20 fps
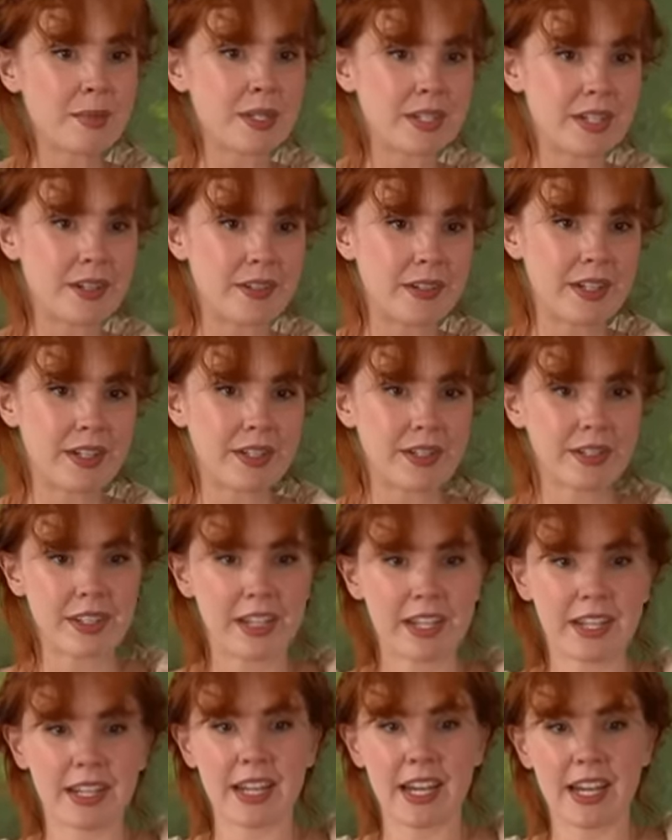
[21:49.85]
material
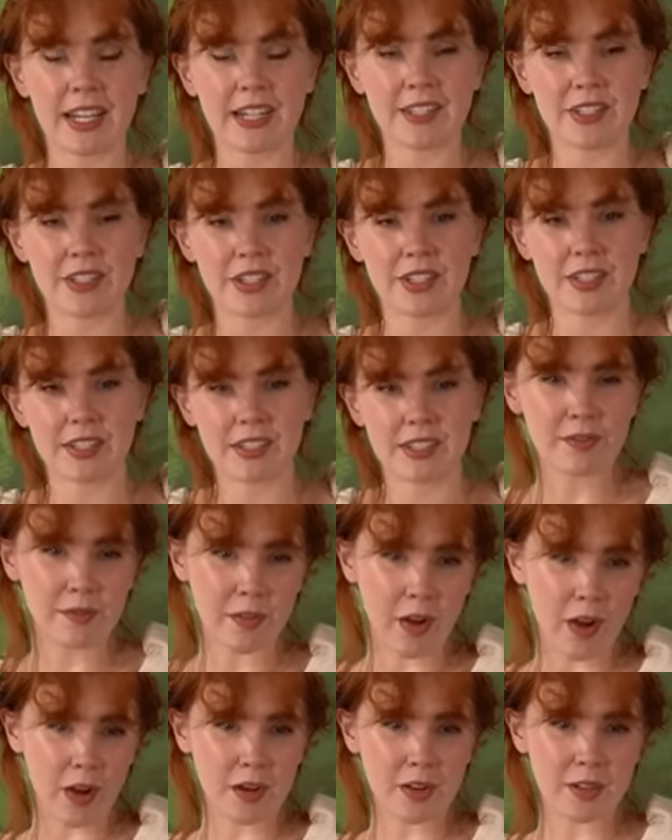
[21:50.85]
that it kind of just
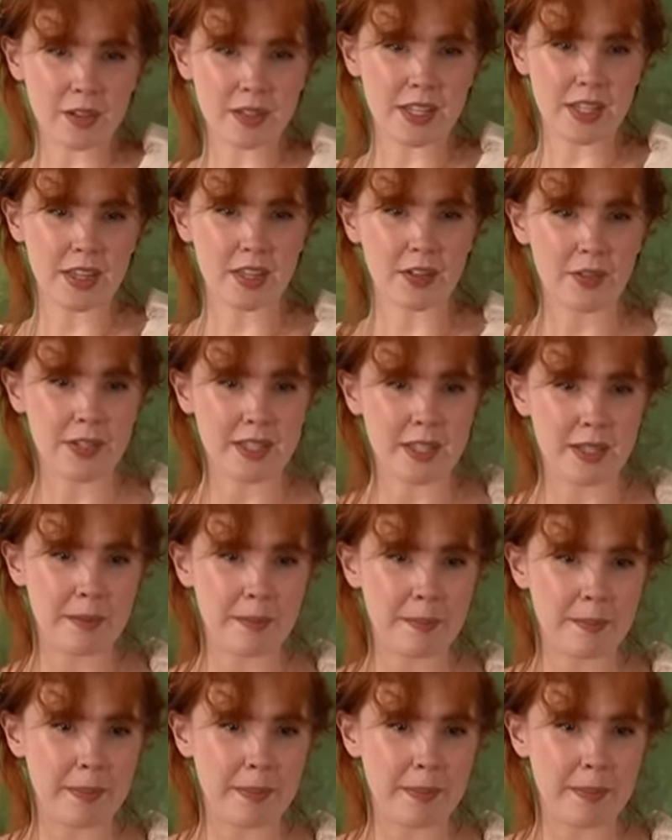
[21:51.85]
falls and there isn't